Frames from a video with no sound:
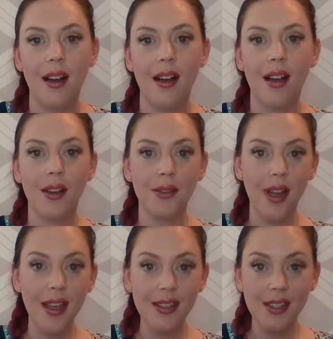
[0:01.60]
All
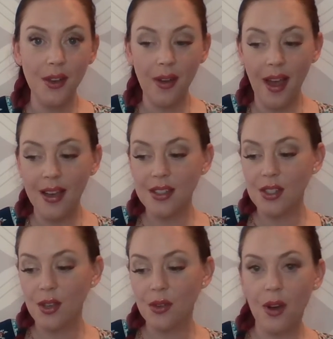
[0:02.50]
right. So,
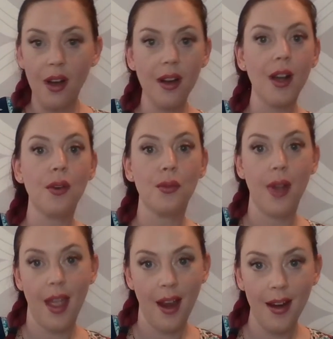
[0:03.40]
as you are
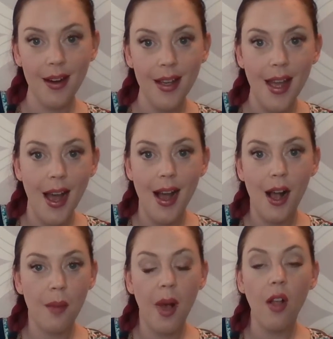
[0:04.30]
aware,
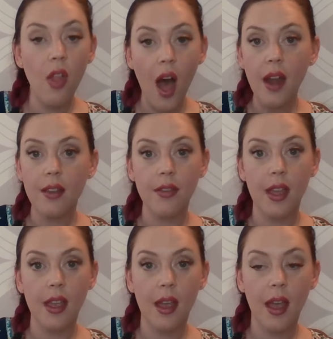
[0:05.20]
a lot of
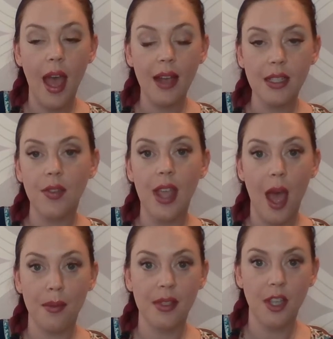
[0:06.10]
activity
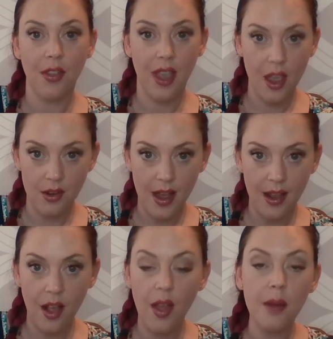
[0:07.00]
happens on the internet.
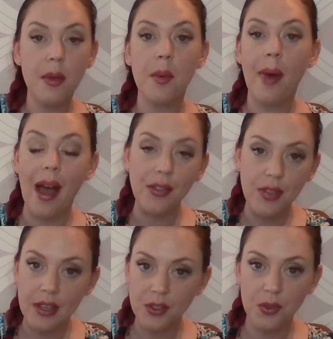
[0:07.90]
A lot of people buy
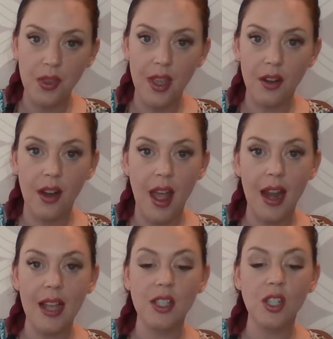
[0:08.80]
things through the internet.
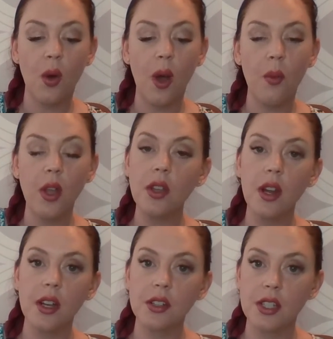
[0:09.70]
And so, I want you
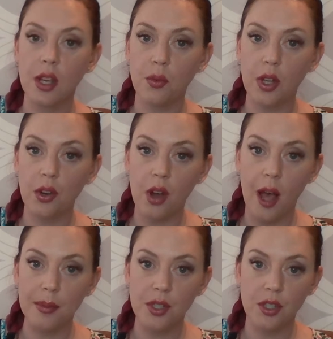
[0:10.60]
to understand what your
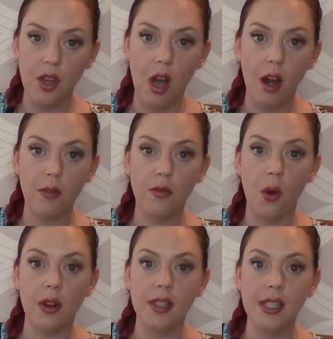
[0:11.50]
options are
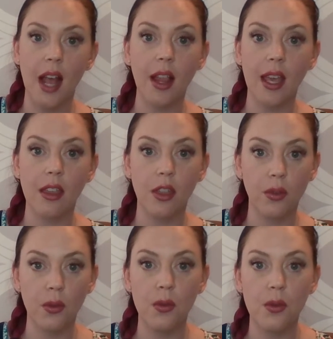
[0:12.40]
for selling
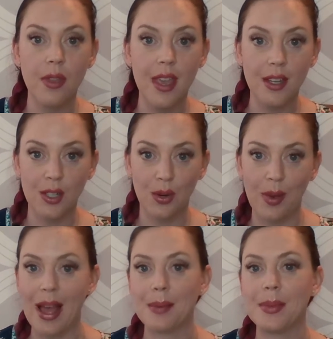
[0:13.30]
through the
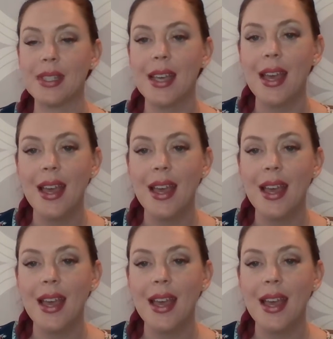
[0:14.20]
interwebs.